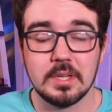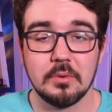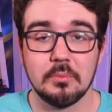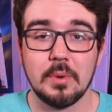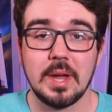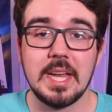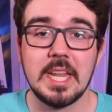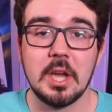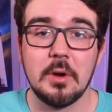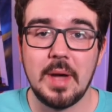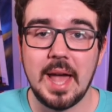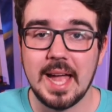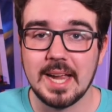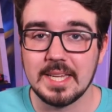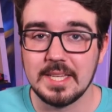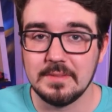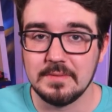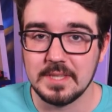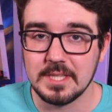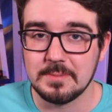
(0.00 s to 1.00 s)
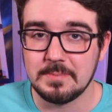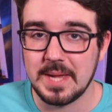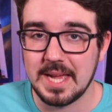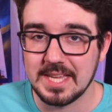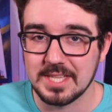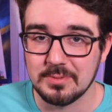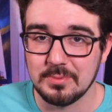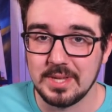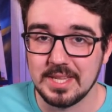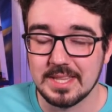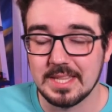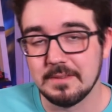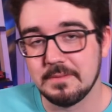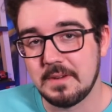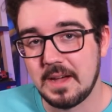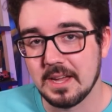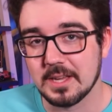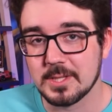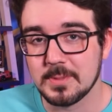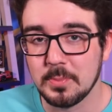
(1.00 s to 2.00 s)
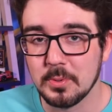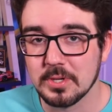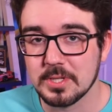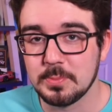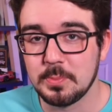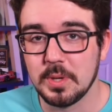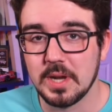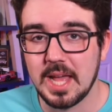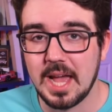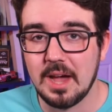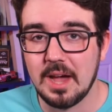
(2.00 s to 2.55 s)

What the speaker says: on Radioactive this past week that Fox Sports put